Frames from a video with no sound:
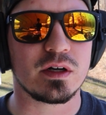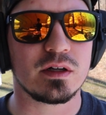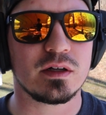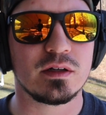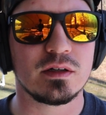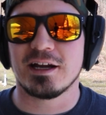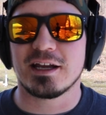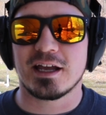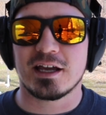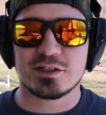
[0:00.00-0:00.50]
All
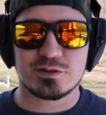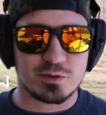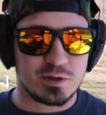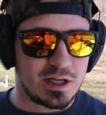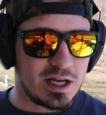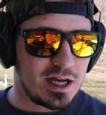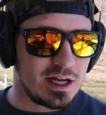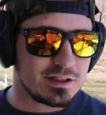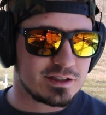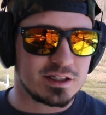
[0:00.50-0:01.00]
right, guys, well,
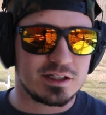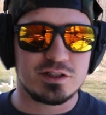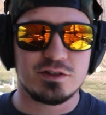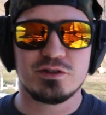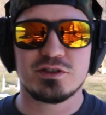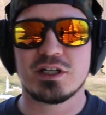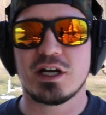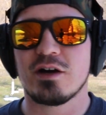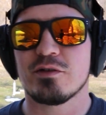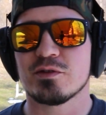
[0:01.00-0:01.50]
ask and you
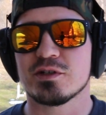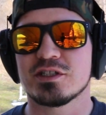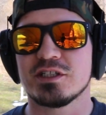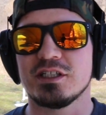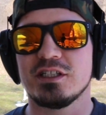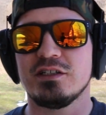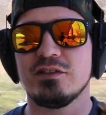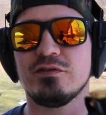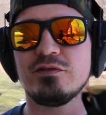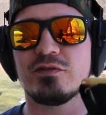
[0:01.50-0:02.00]
shall
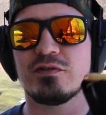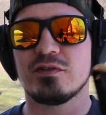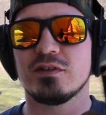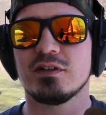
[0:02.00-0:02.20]
receive.